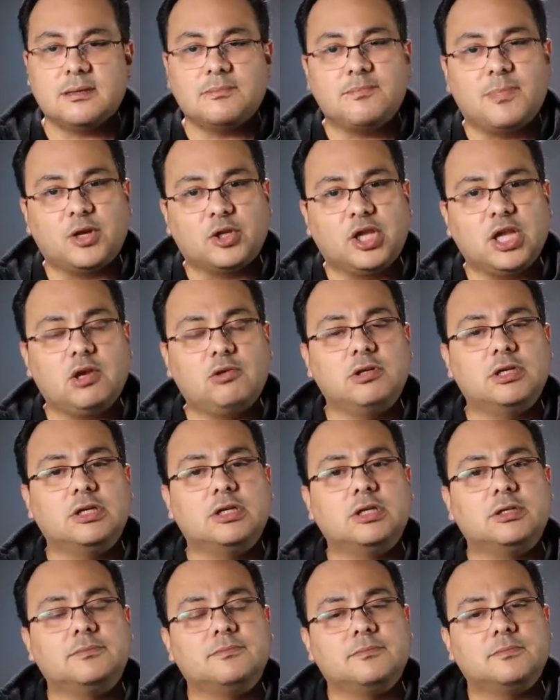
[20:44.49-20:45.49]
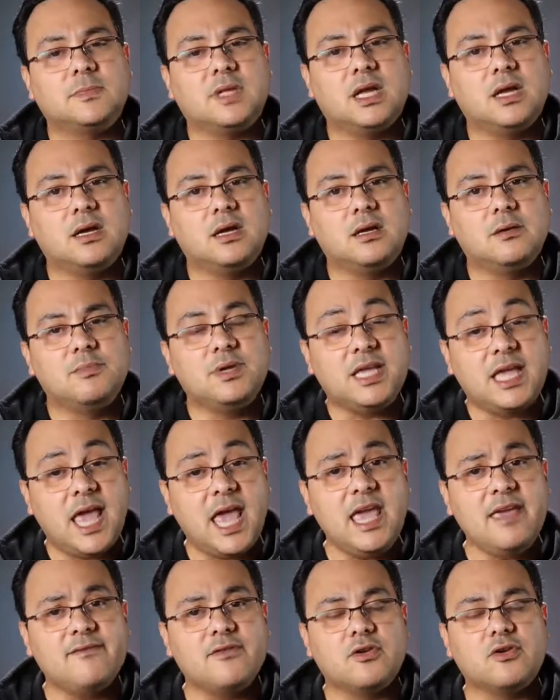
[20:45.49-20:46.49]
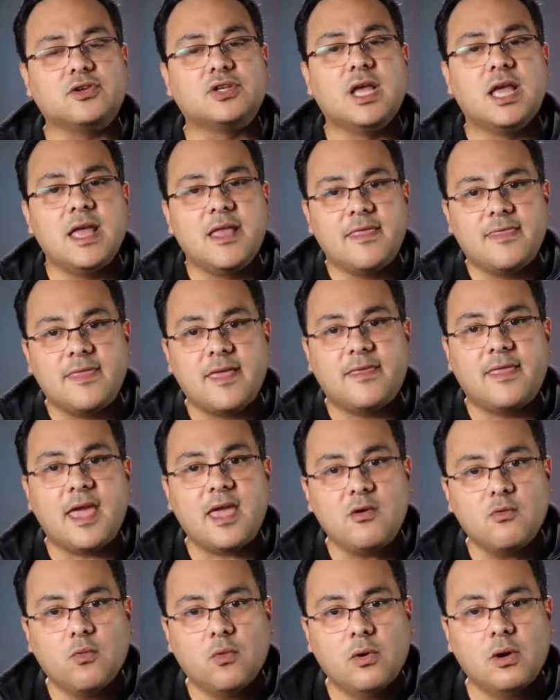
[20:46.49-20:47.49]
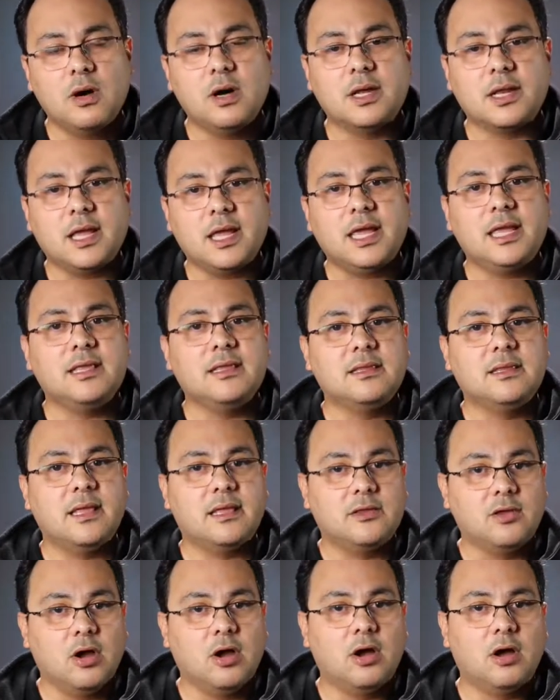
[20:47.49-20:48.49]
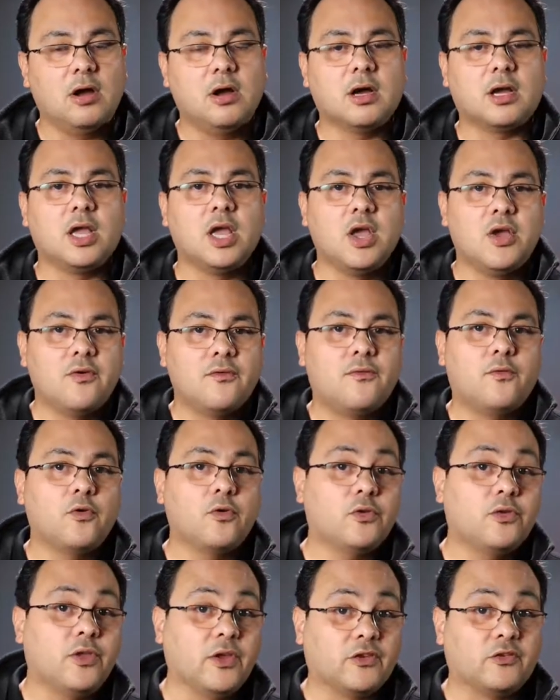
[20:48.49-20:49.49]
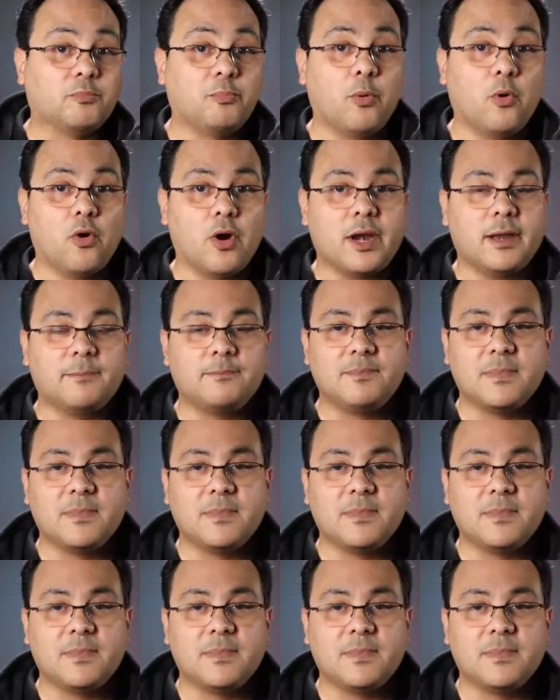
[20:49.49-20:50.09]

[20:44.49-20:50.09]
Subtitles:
particular behaviors that they want in the dog for the sport.